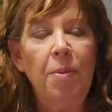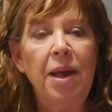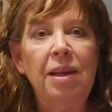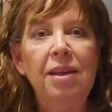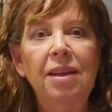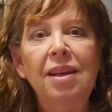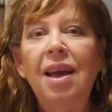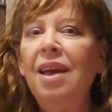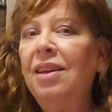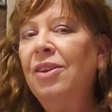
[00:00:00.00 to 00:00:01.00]
But
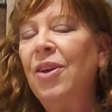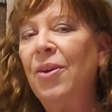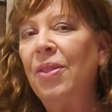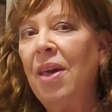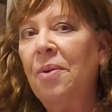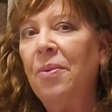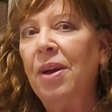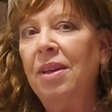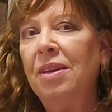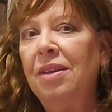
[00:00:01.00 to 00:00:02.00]
I don't know, that
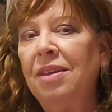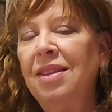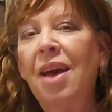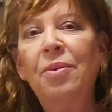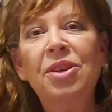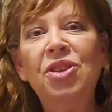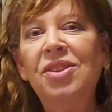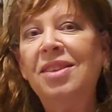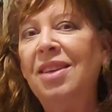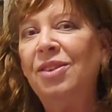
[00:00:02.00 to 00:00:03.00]
one
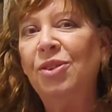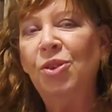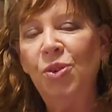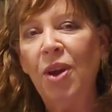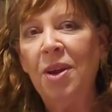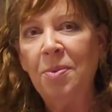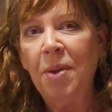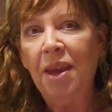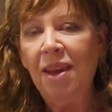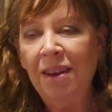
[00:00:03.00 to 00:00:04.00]
just didn't strike
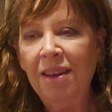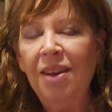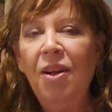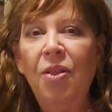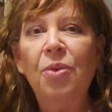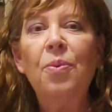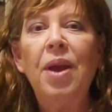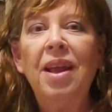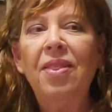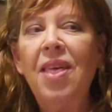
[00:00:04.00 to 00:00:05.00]
me the
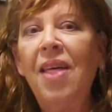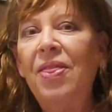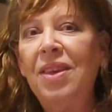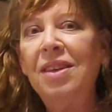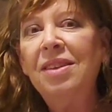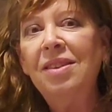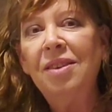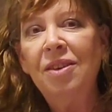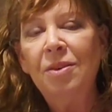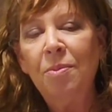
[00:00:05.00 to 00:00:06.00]
way that
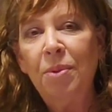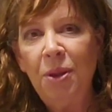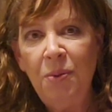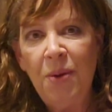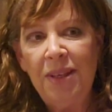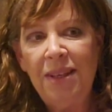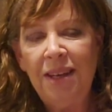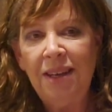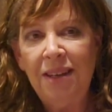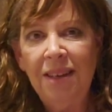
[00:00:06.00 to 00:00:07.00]
this blue one
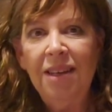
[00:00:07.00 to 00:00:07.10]
did.